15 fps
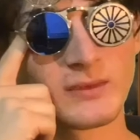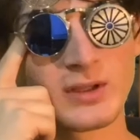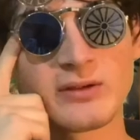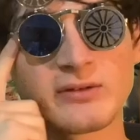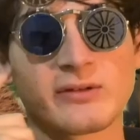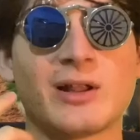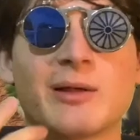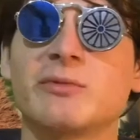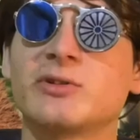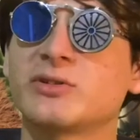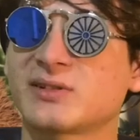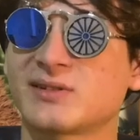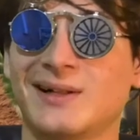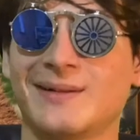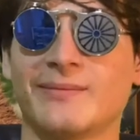So let me
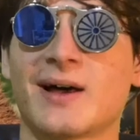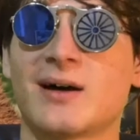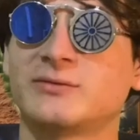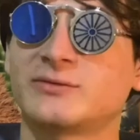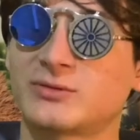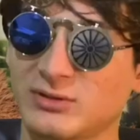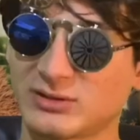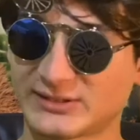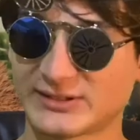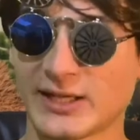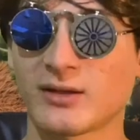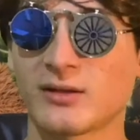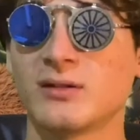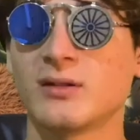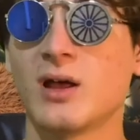just calm down for one
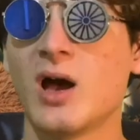second.